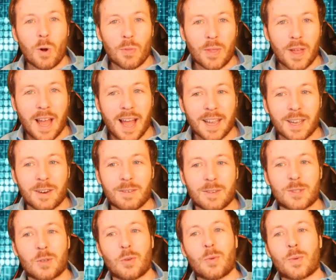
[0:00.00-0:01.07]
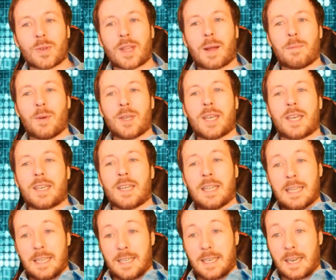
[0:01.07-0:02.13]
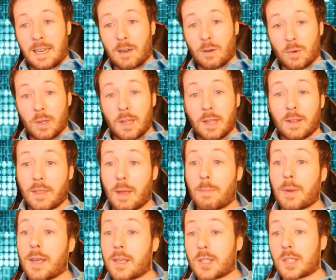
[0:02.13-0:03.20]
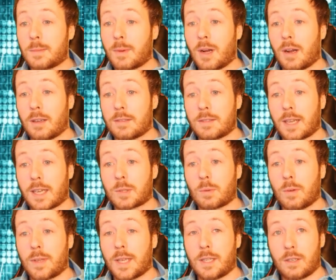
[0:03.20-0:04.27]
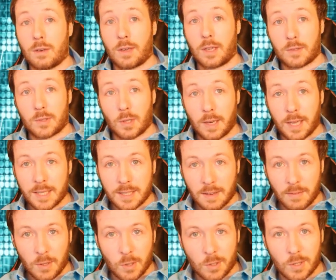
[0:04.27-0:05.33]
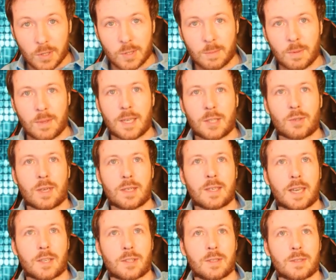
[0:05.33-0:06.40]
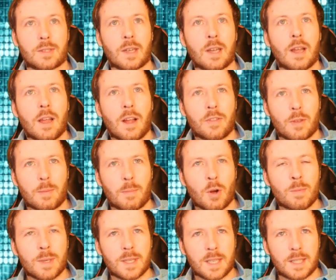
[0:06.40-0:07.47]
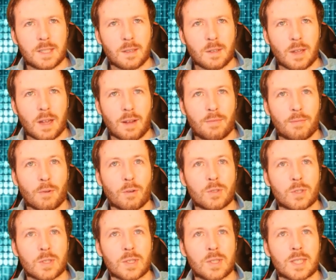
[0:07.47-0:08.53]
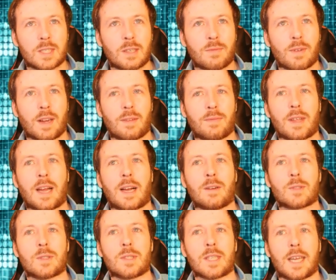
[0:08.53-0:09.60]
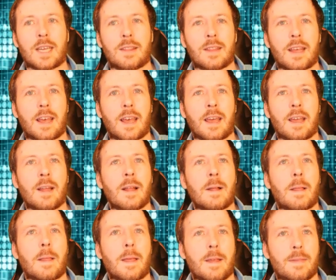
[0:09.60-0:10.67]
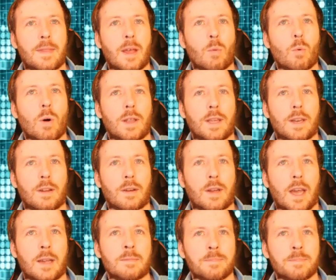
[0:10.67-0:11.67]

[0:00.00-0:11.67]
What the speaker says: the hacker is doing with that money. Now, they're being smart. That's what they're doing. So let's have a look at some of their transactions. At the moment, they still have 465,000 in their wallet, okay?